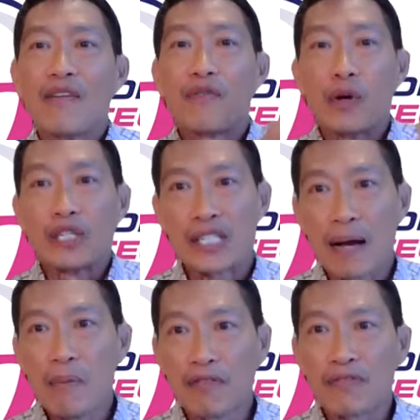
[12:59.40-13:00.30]
For
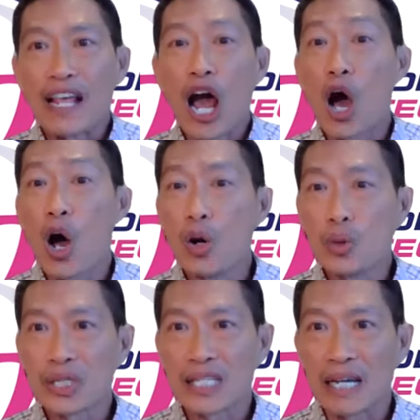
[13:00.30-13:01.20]
some of the
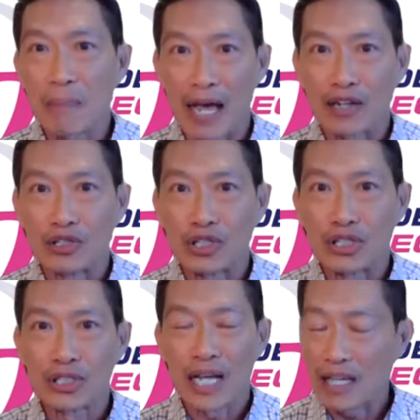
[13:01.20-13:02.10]
hosting
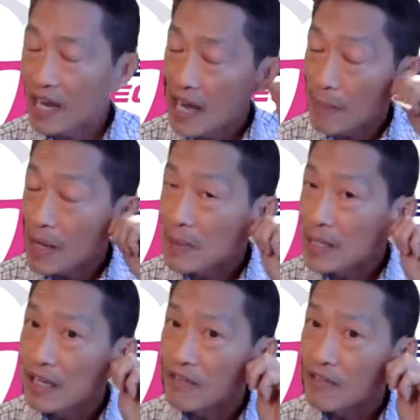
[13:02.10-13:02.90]
managers, again, I may be